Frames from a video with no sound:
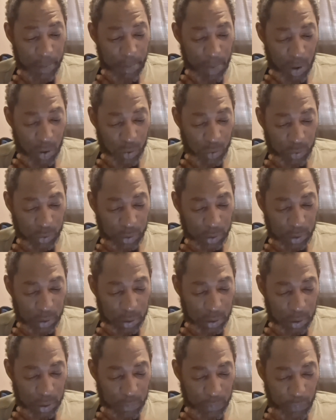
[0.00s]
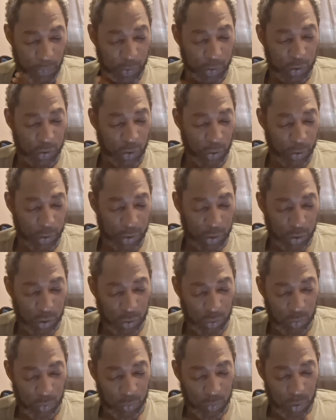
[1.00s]
Moses. Verse
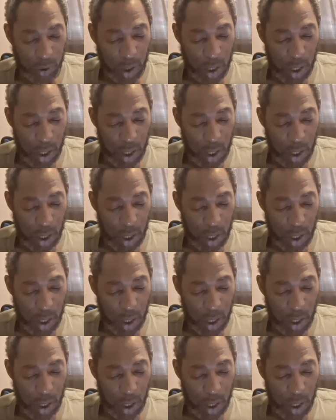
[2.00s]
32.